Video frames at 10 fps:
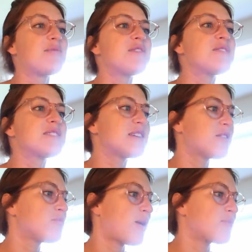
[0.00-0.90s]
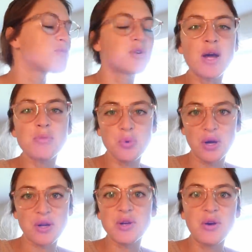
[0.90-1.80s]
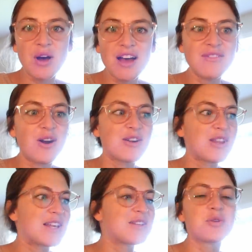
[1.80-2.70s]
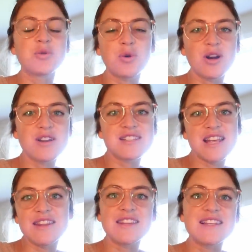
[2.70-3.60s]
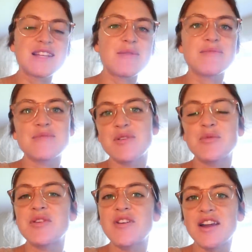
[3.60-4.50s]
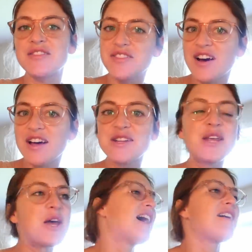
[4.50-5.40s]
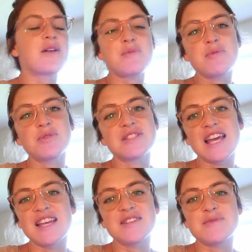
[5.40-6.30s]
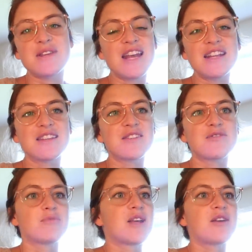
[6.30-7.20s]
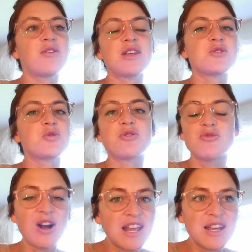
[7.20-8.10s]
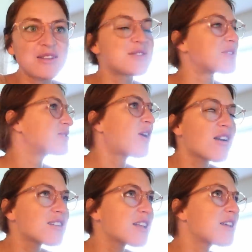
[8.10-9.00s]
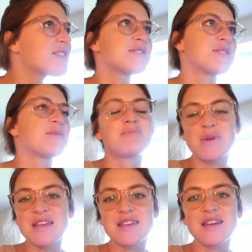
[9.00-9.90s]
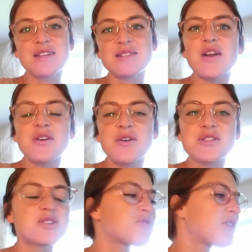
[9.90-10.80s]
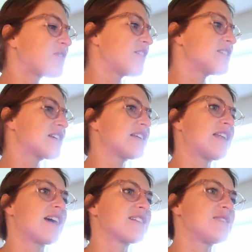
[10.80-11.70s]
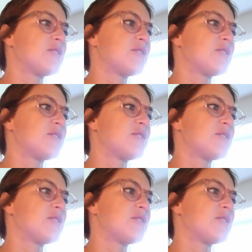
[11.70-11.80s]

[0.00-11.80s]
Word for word: Even stay-at-home moms, we're not boring. We all have our like little quirks and things that we find fun. I've had people say to me anything from like, oh, they enjoy running to gardening to baking. I don't know, it's just really fun to connect.